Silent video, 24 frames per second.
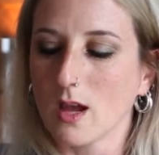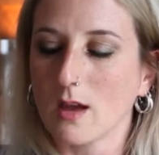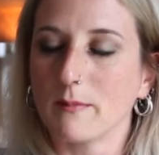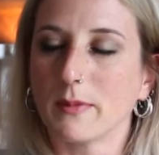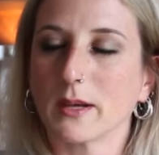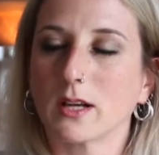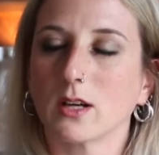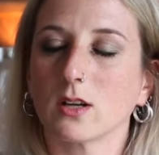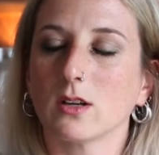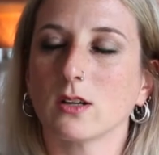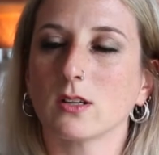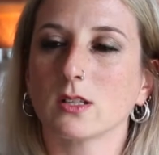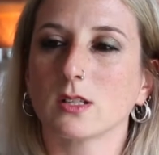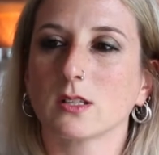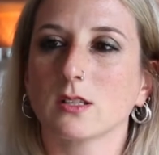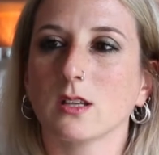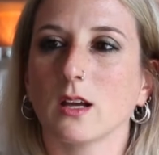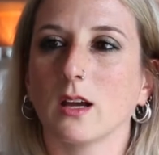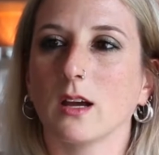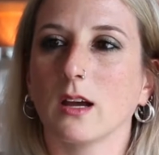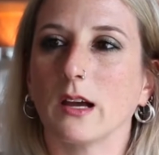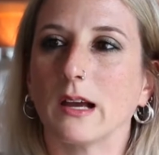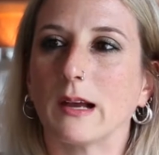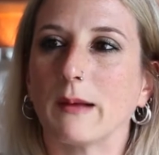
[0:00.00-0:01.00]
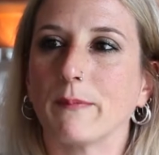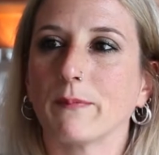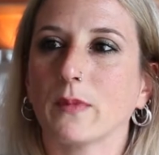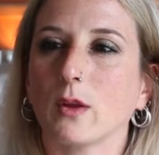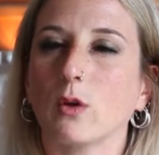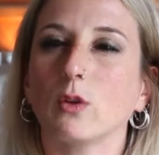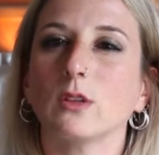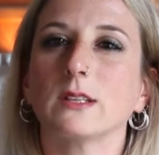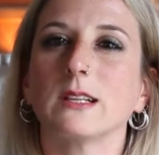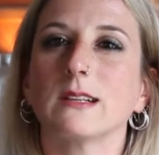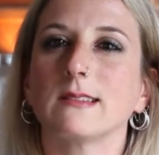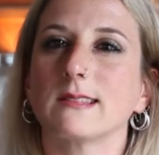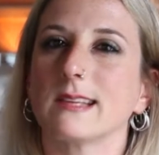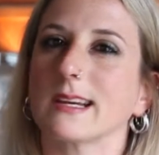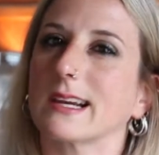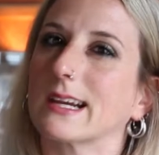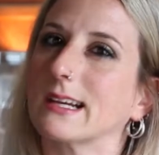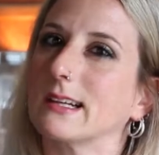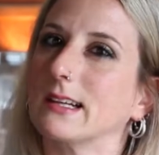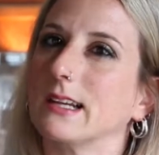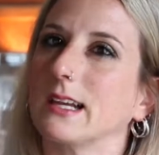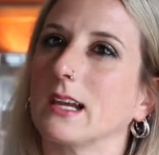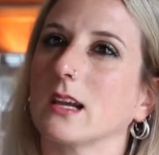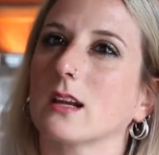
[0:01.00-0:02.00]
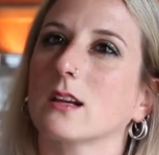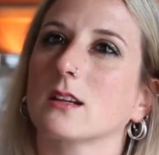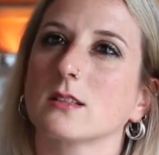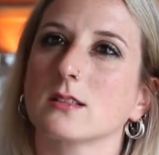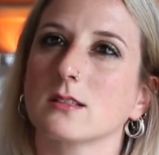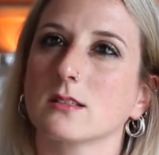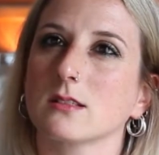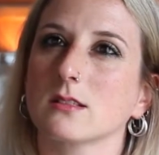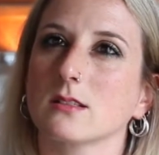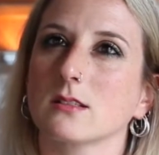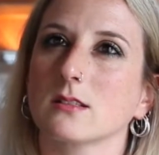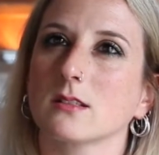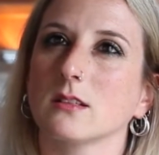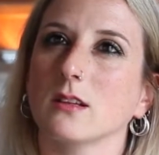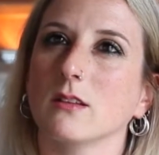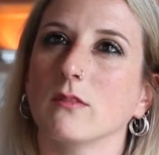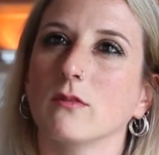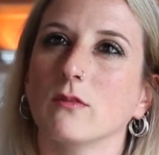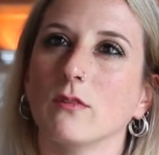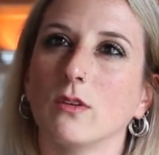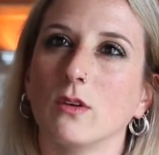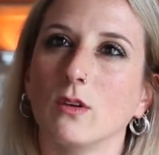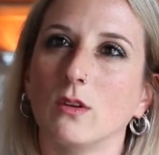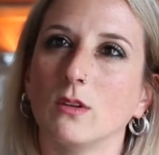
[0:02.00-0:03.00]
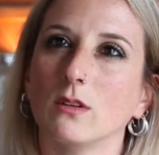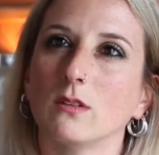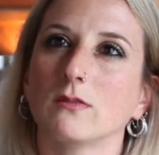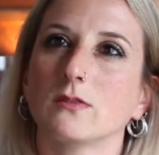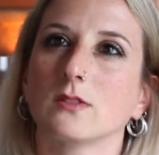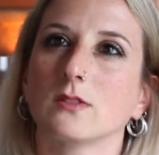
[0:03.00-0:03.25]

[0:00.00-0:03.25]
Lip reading: because all the techniques involved.